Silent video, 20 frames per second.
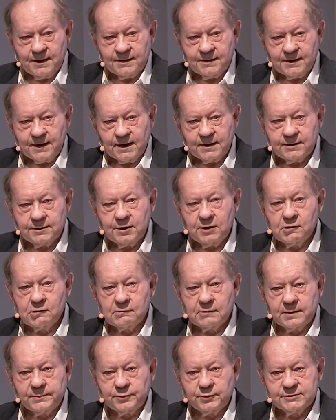then
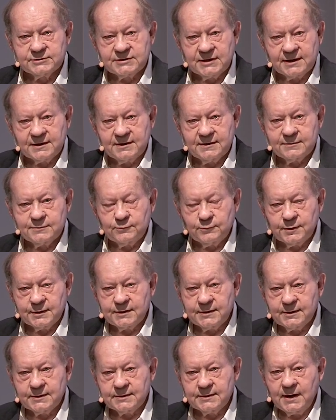you are presented
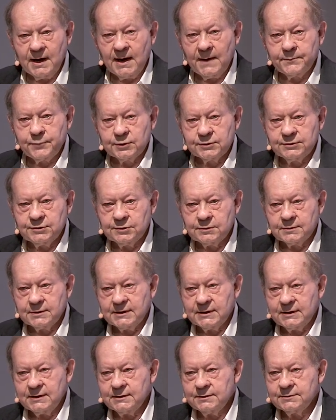with an
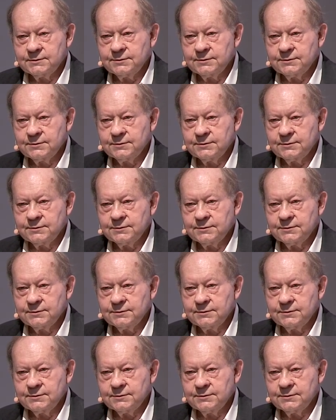opportunity